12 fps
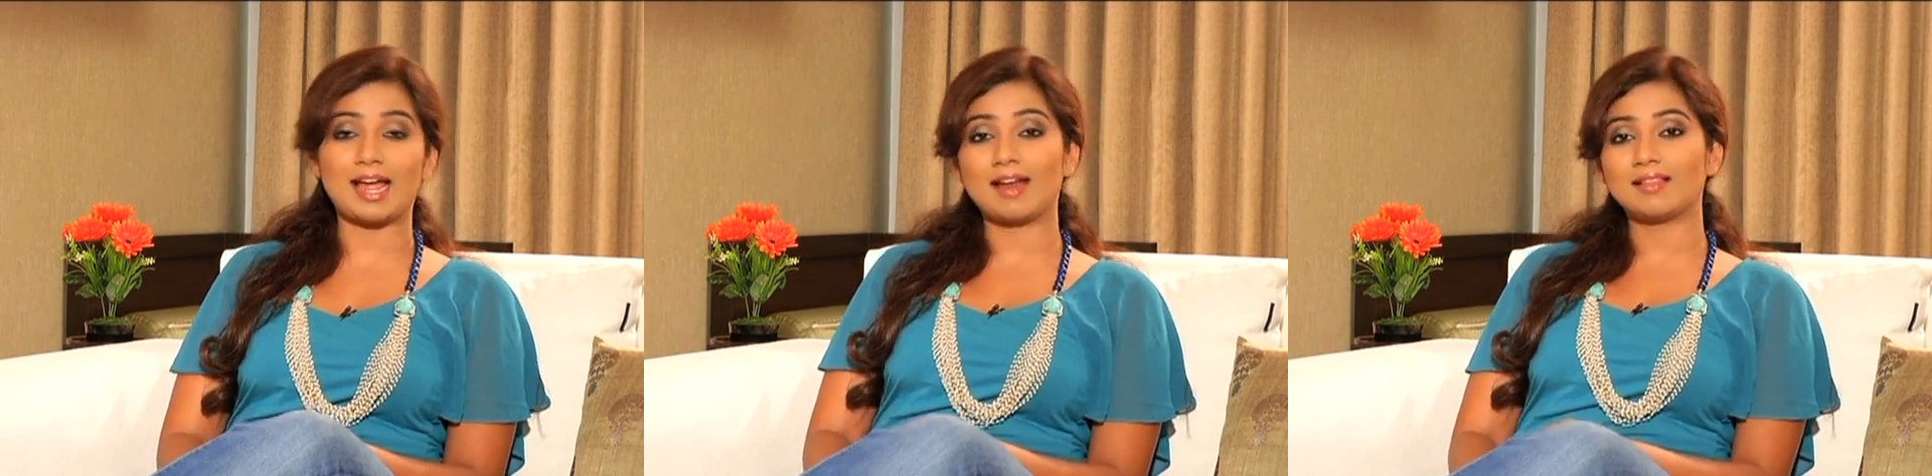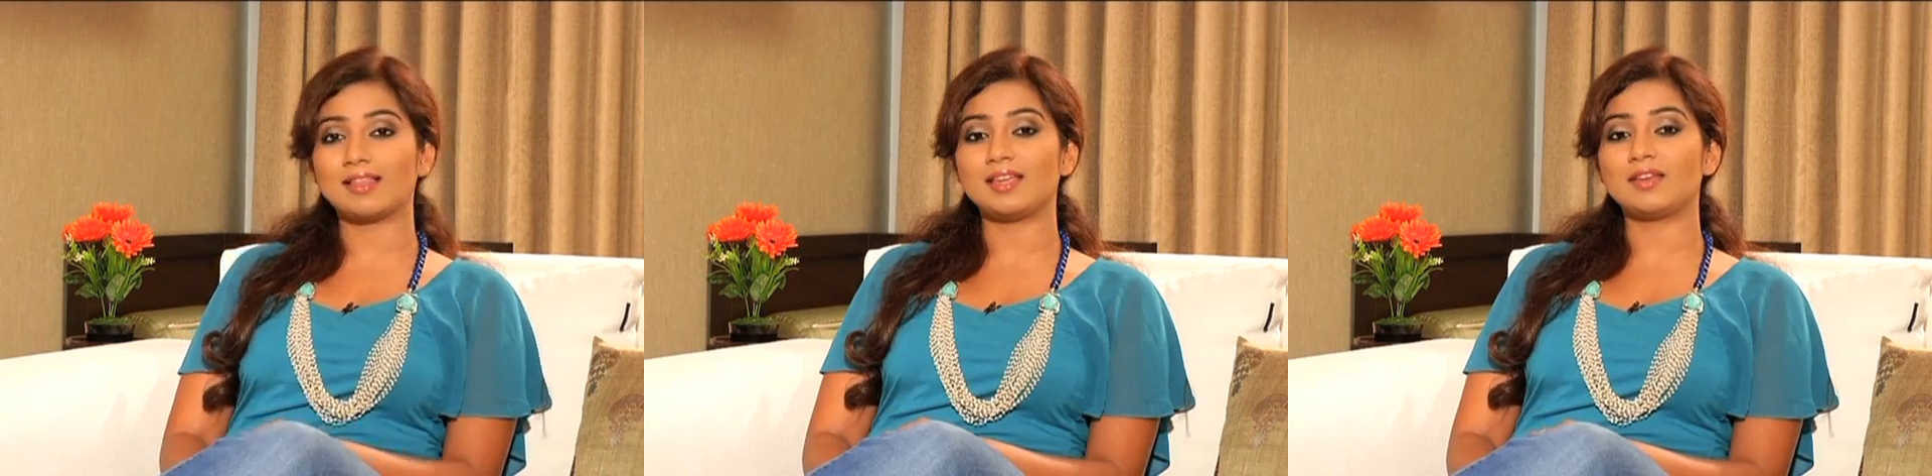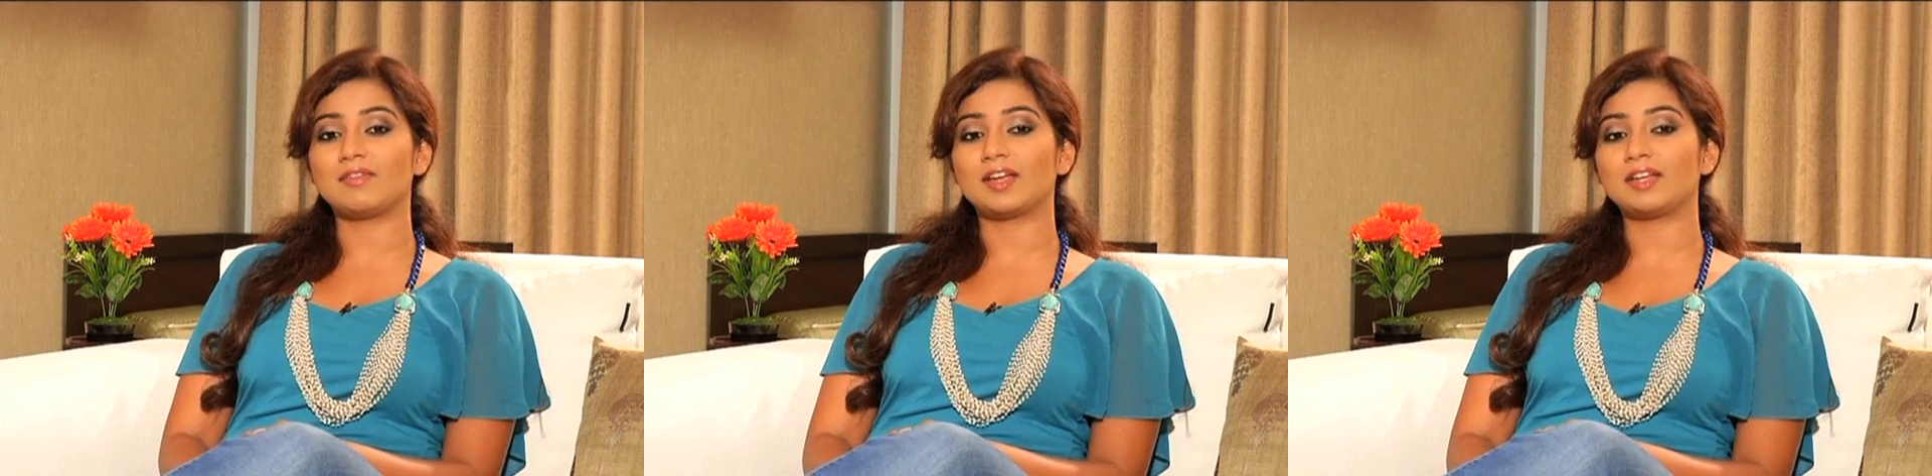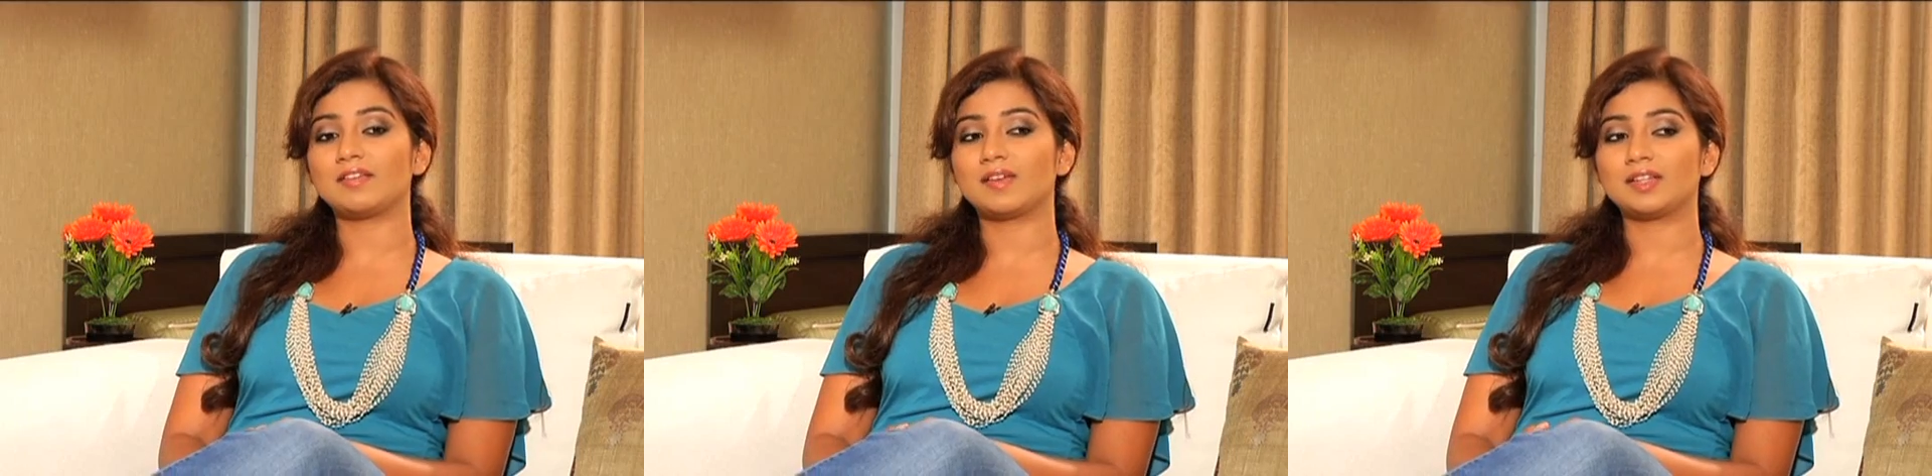at the
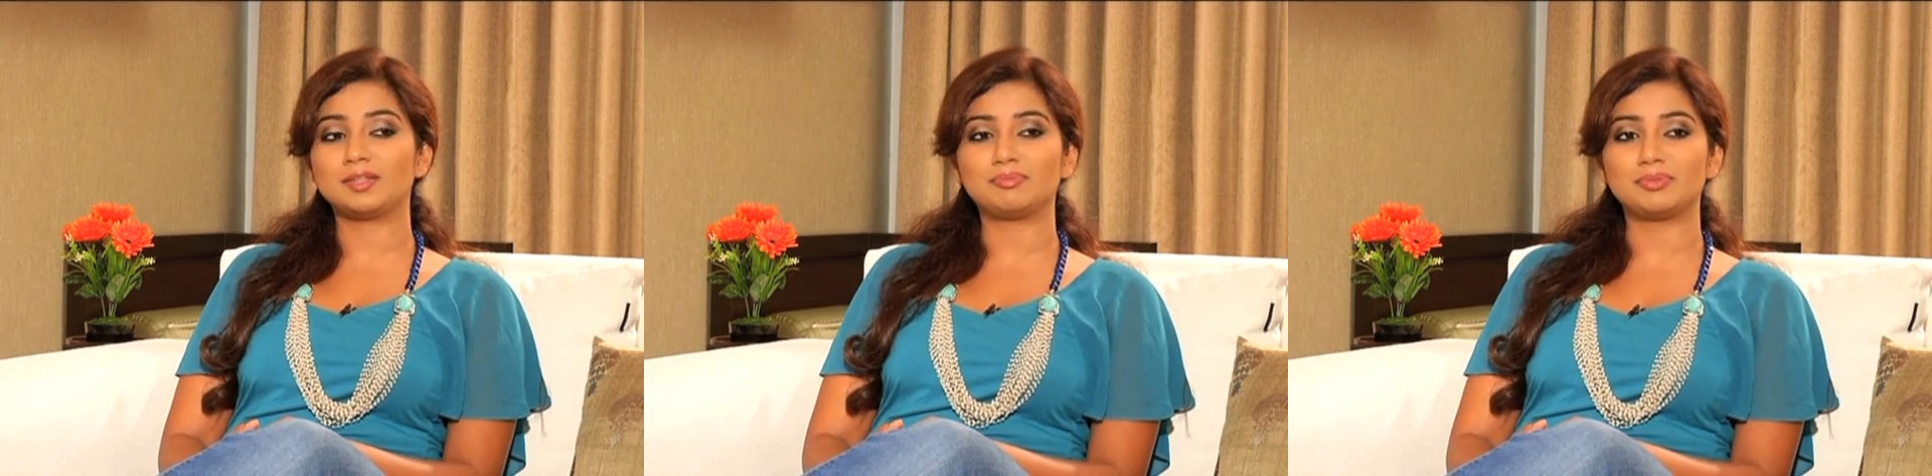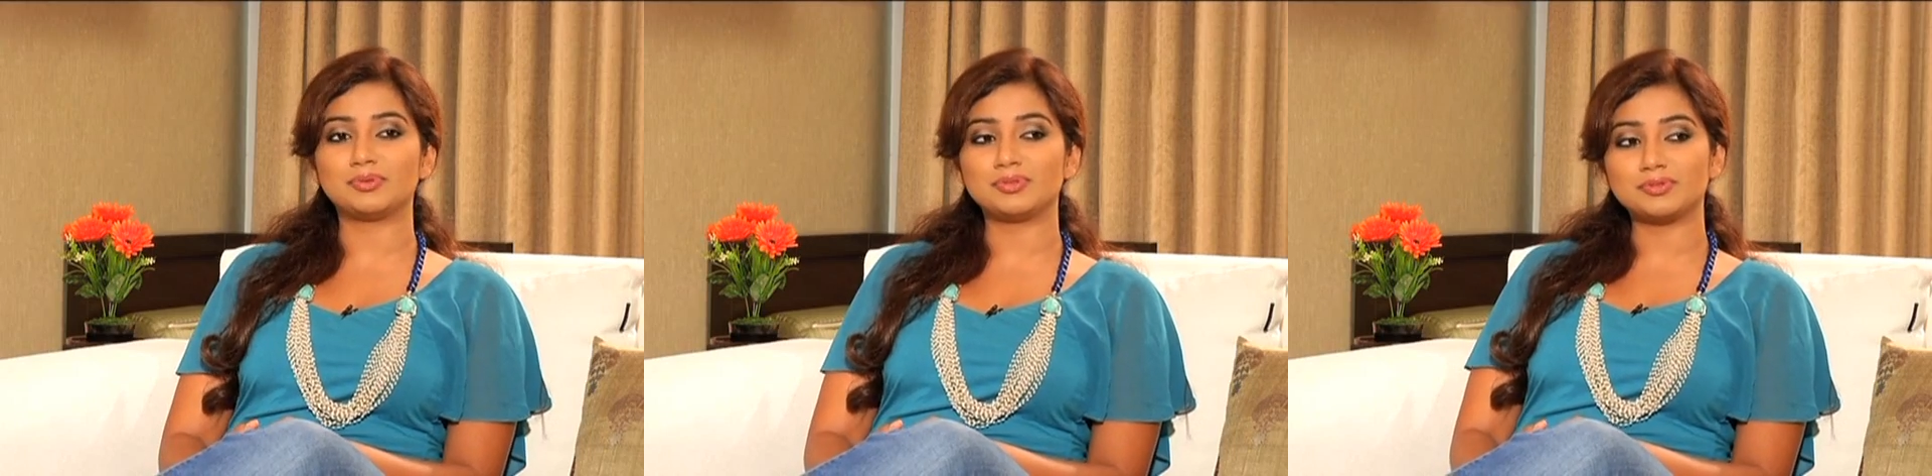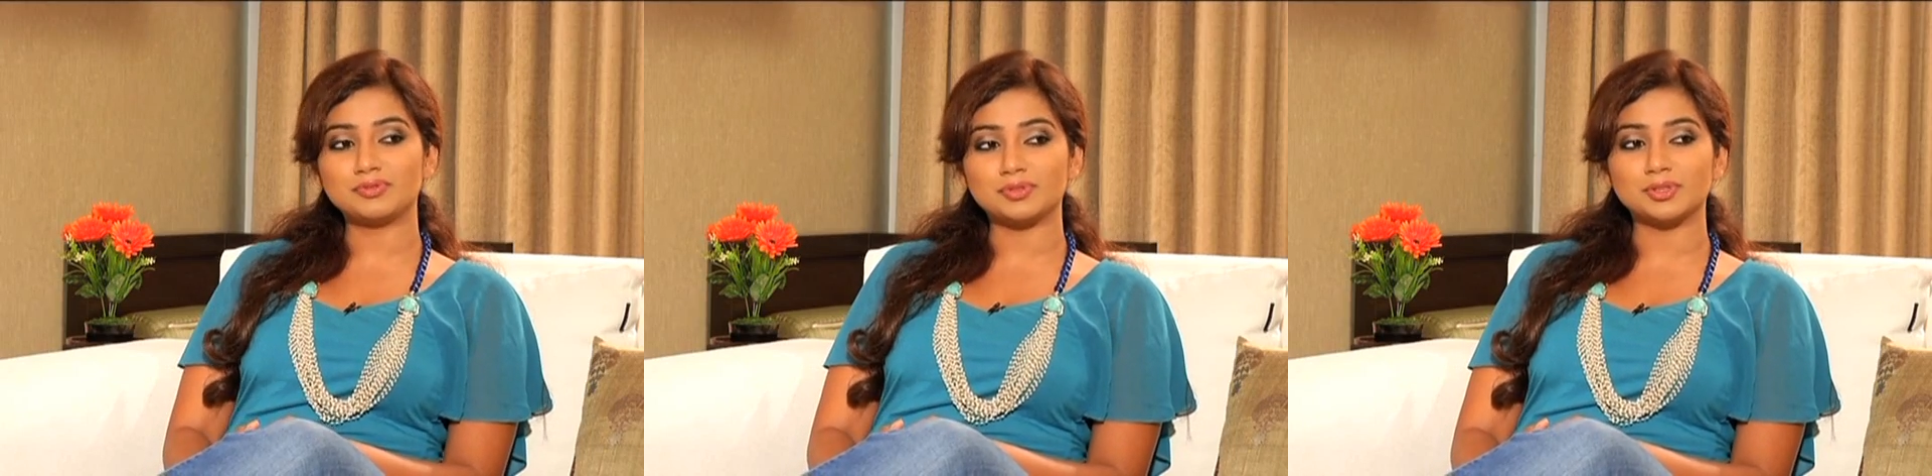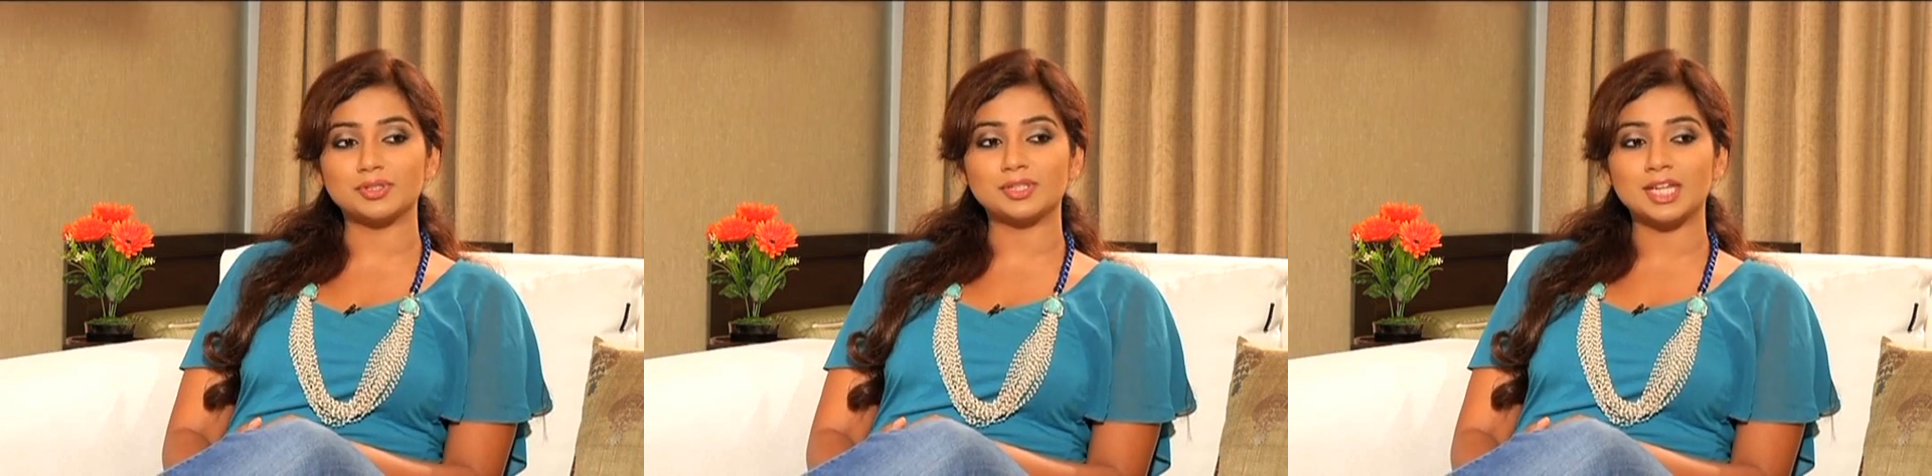very, very
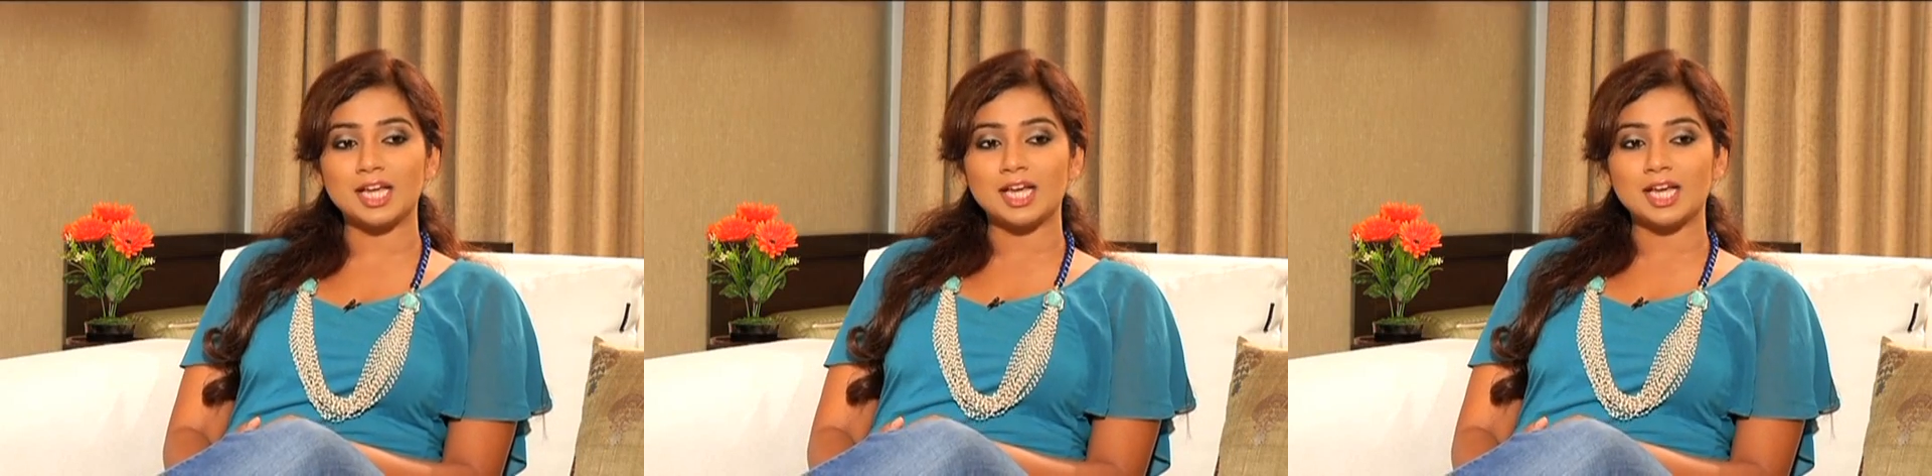beautiful